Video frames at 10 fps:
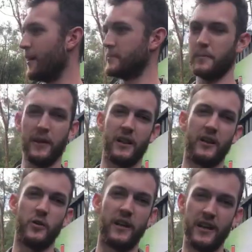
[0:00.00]
Typically
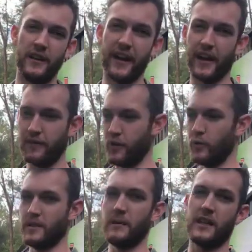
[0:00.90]
you'll hear that if you were
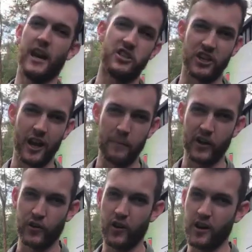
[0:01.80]
to be catching up a
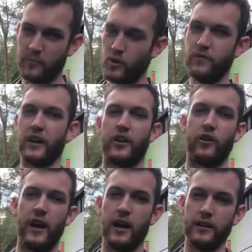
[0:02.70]
croc, moving it
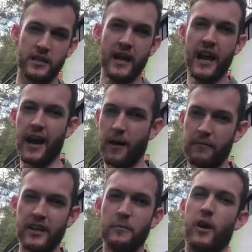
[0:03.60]
around,
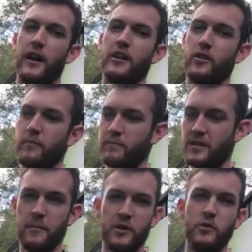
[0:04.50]
then you might hear a
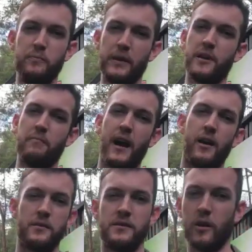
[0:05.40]
typical big
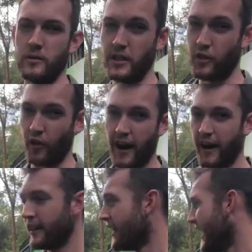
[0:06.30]
male salty
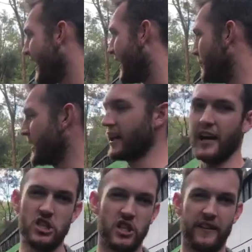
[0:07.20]
growl. But
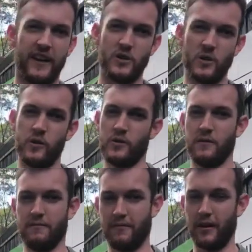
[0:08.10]
occasionally they do
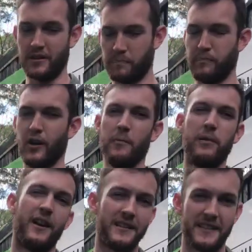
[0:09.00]
those
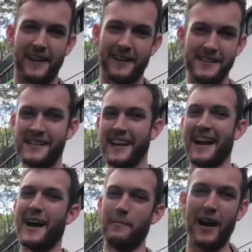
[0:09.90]
burp-like sounds
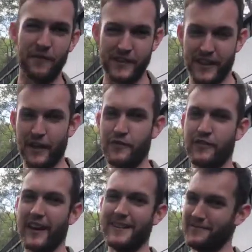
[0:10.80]
after they've
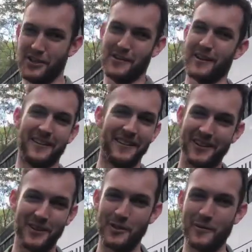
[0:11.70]
fed, just like a
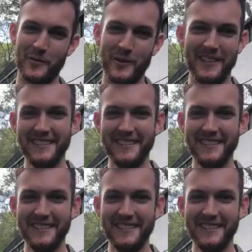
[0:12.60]
human would.